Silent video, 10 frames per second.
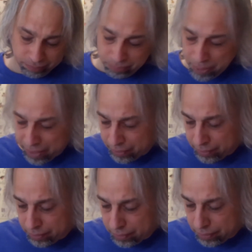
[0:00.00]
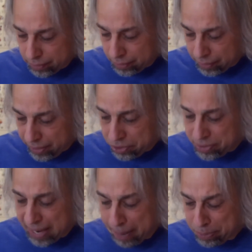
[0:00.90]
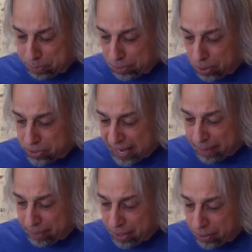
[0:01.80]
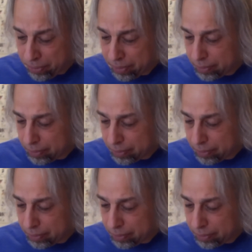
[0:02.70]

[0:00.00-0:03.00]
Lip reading: But it's Topps Pro debut.